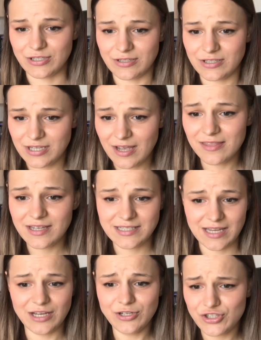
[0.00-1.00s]
to turn
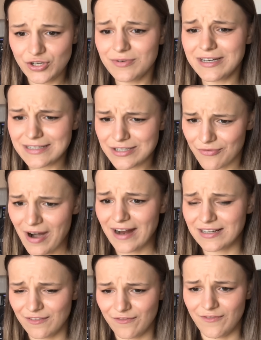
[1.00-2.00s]
this into an
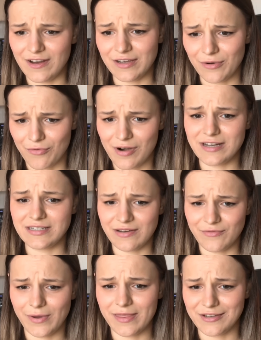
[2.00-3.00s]
interactive video
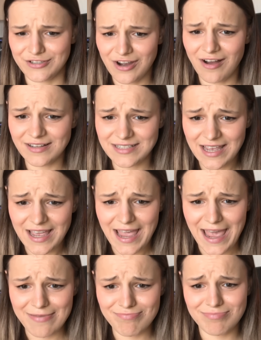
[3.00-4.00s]
rating with a chart,
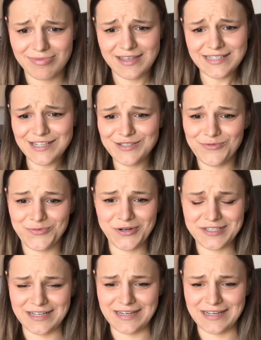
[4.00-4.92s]
and this is what